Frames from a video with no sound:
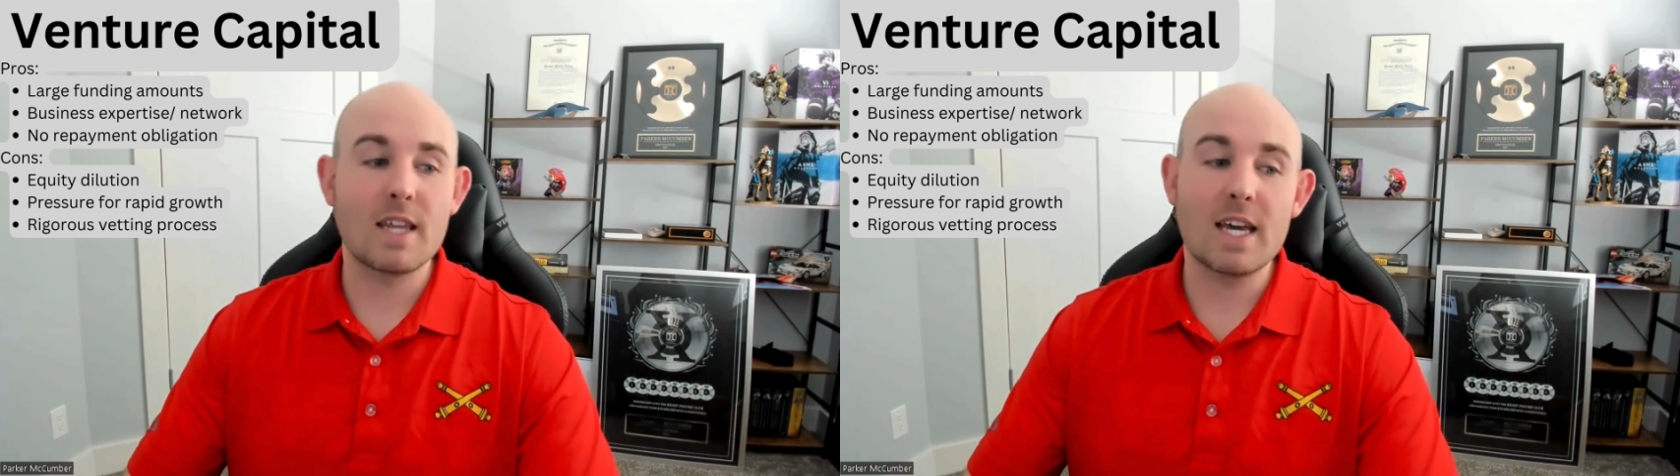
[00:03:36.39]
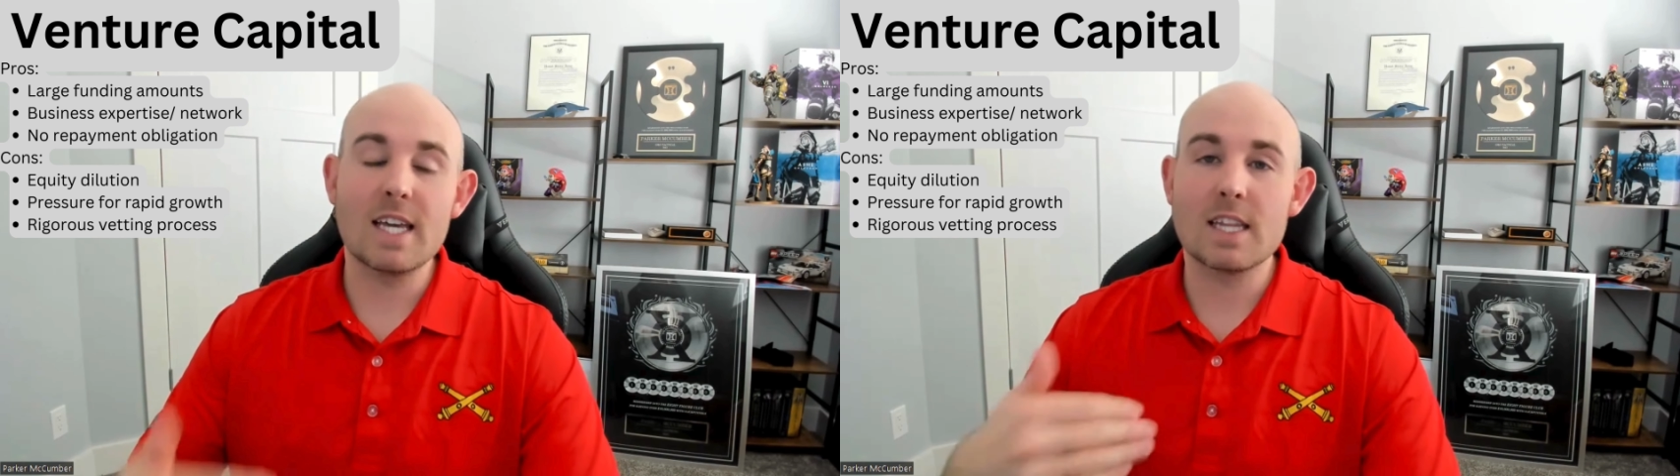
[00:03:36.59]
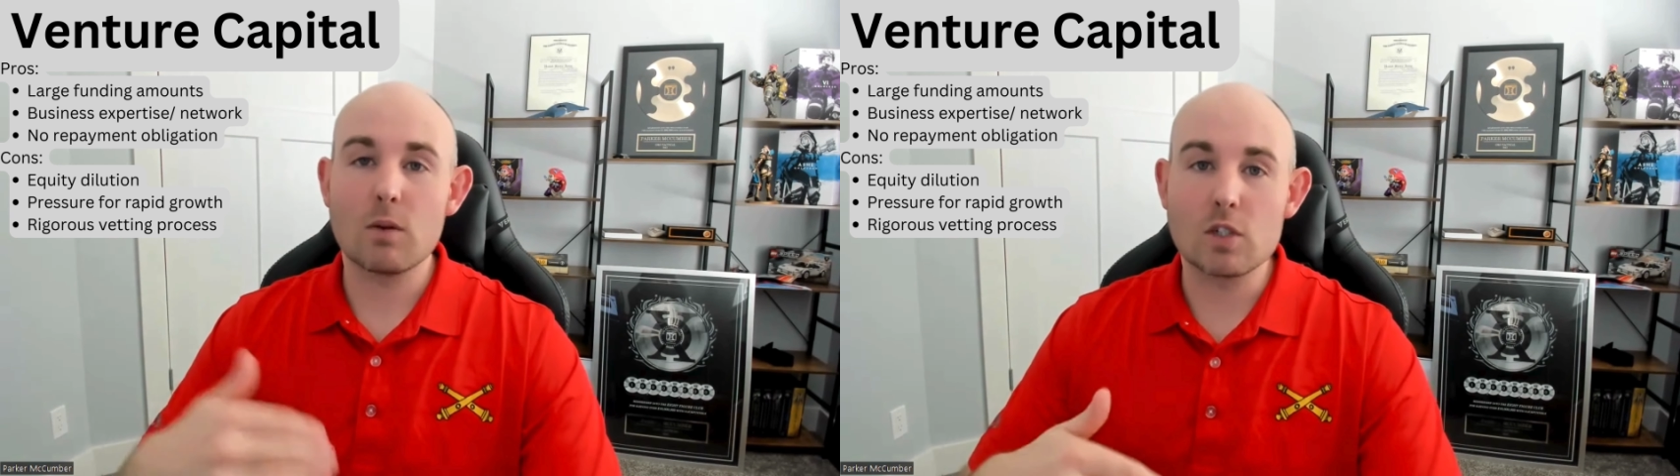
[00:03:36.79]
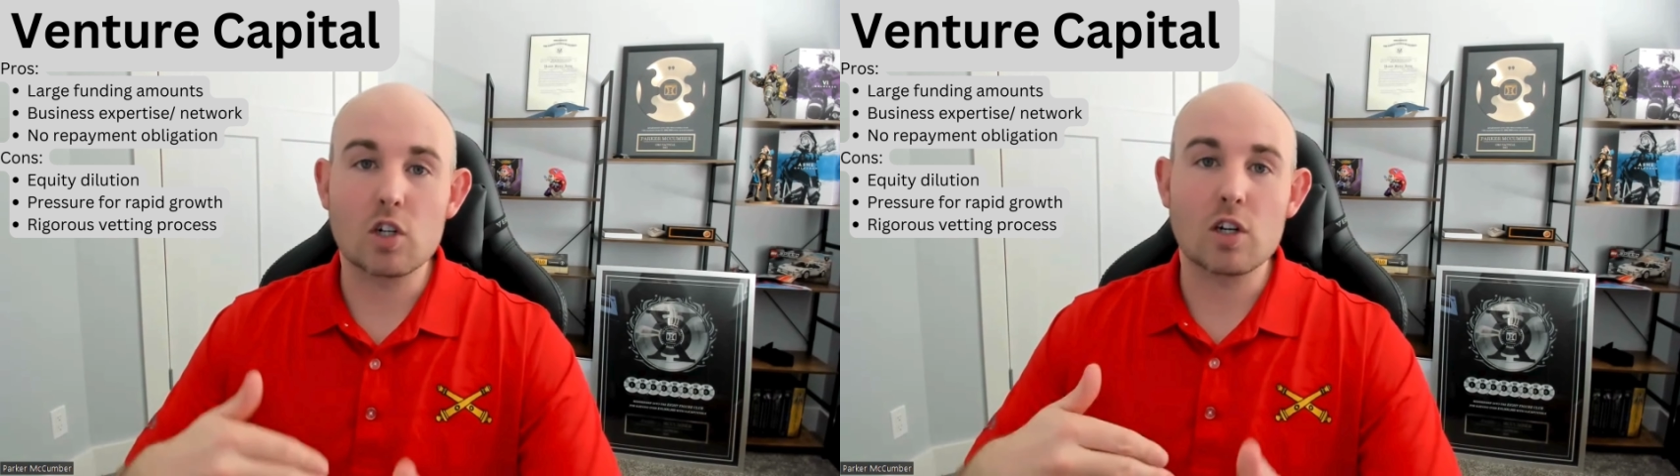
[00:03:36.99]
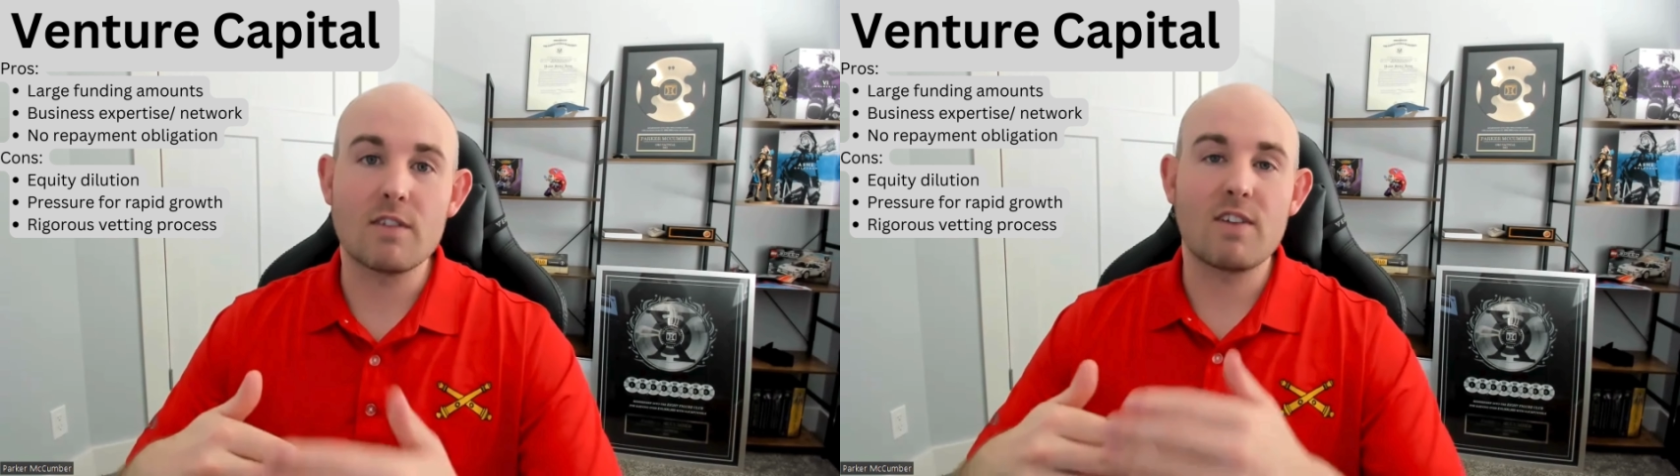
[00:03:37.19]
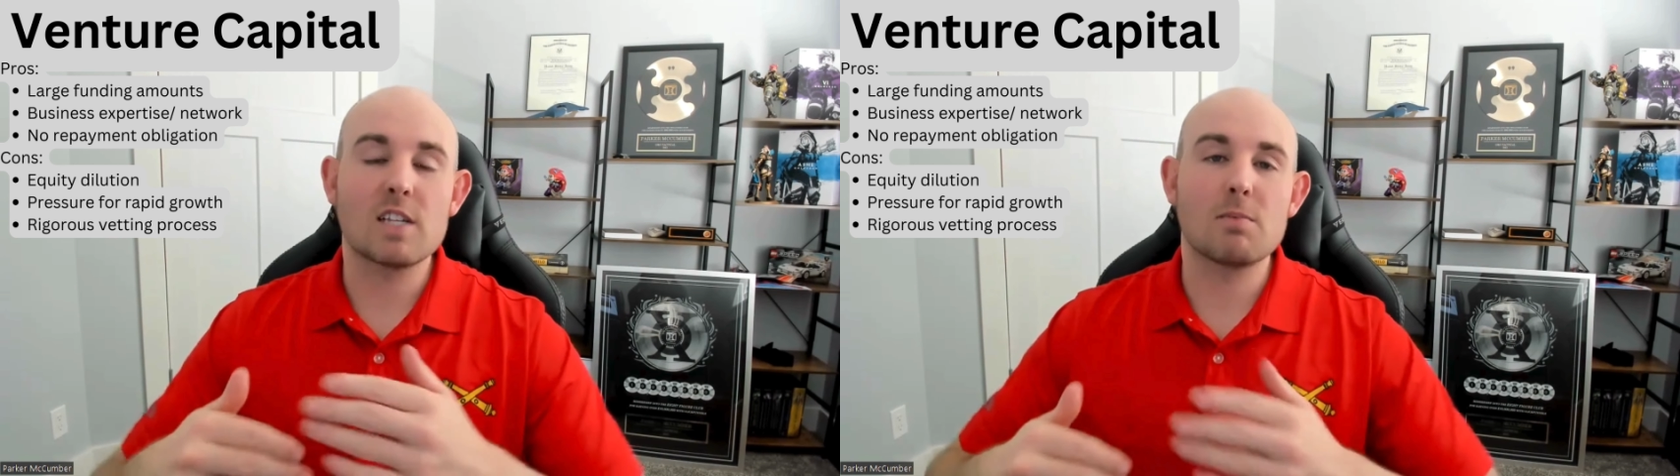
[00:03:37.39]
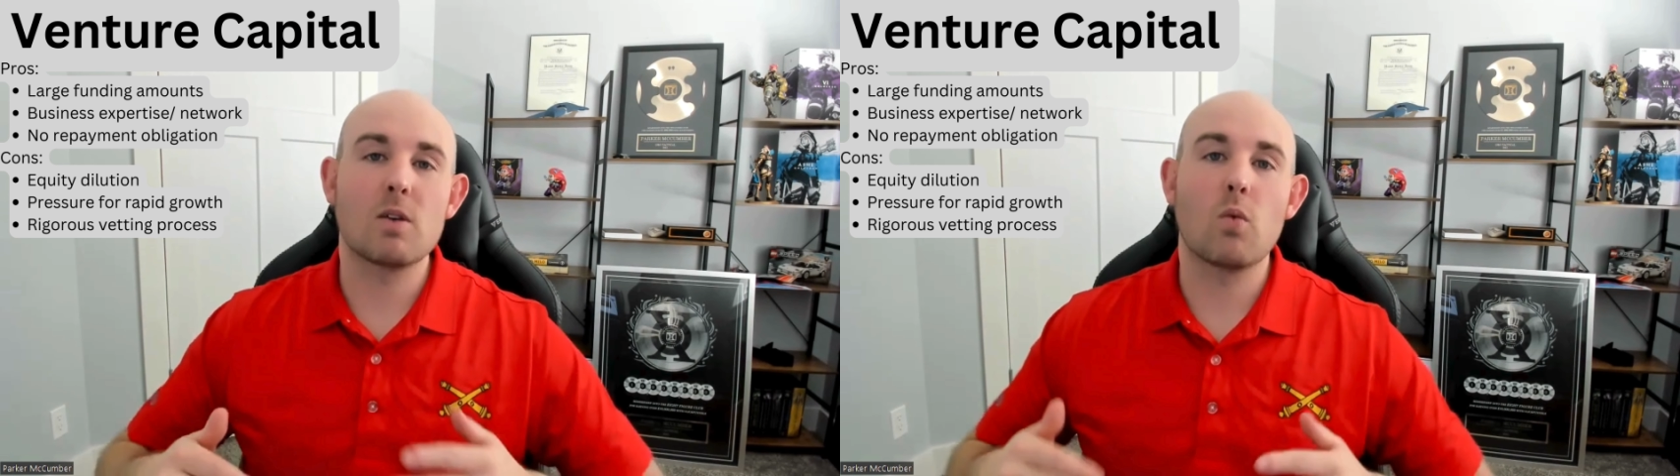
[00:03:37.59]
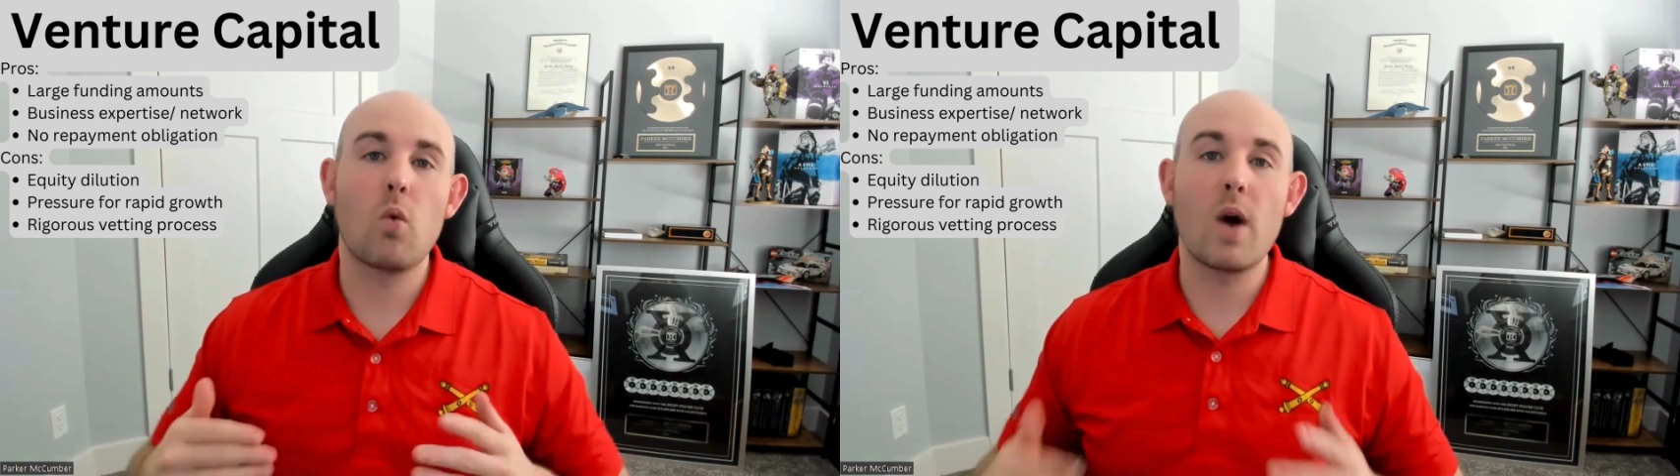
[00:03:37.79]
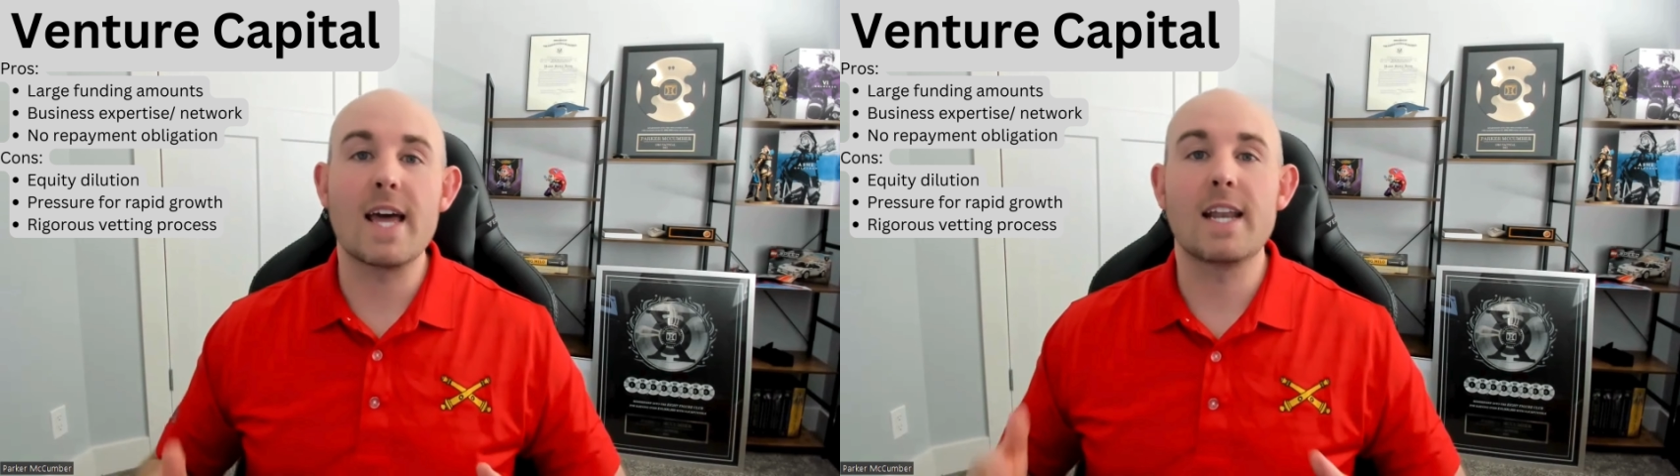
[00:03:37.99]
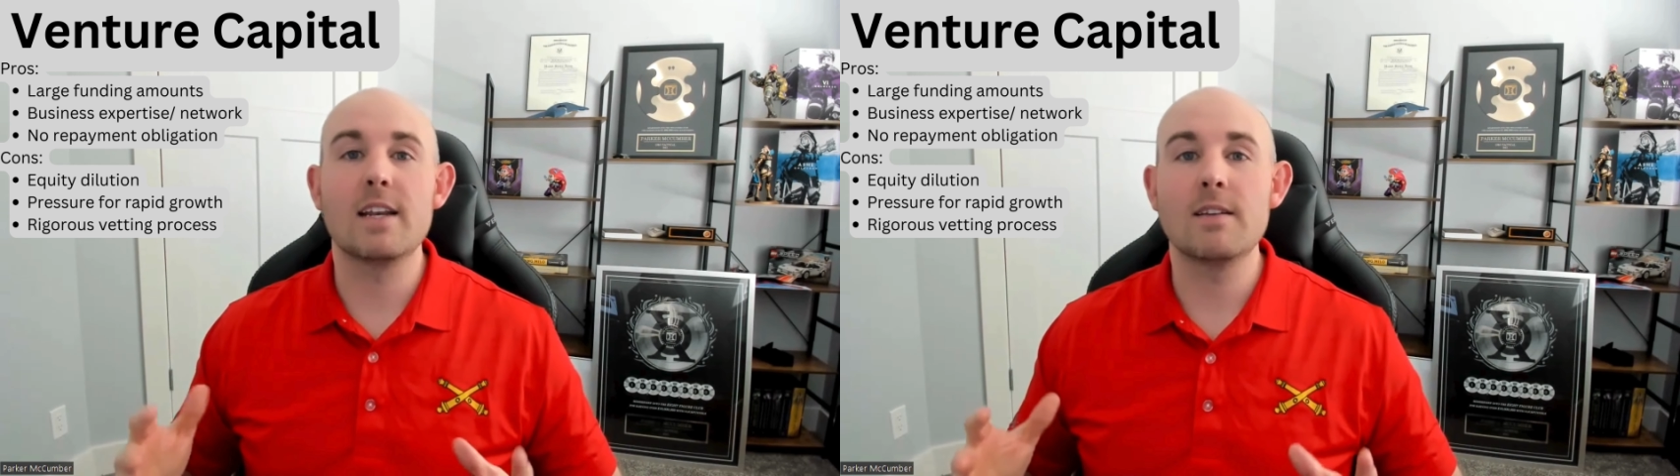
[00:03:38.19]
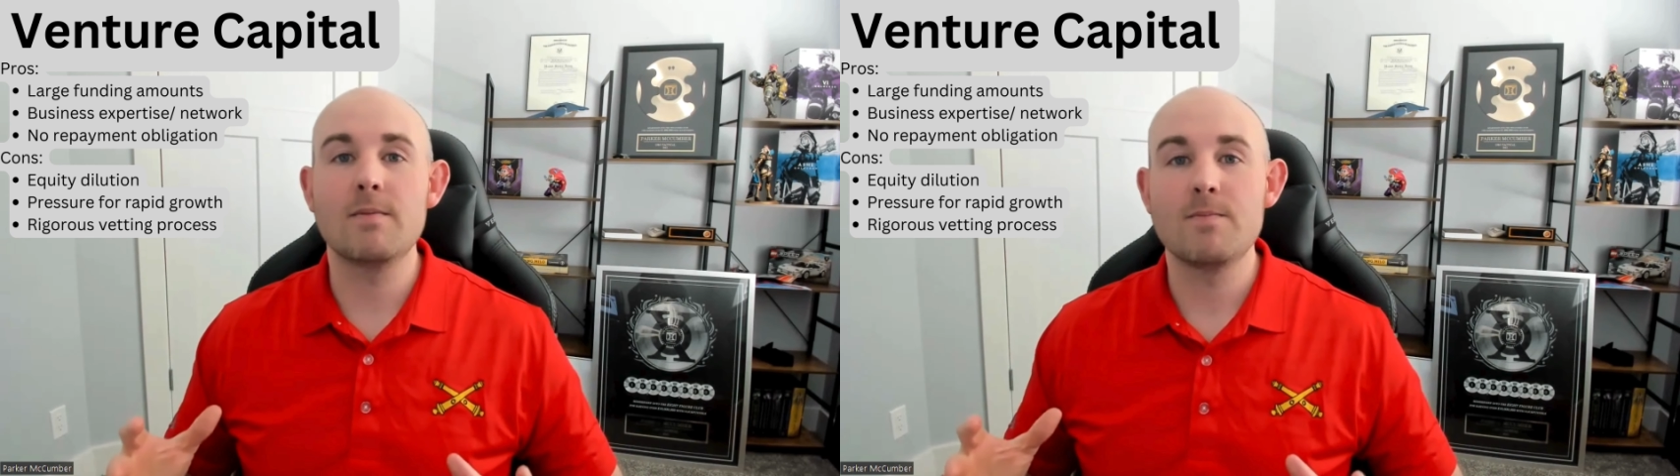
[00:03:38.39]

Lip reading: They get their return on investment when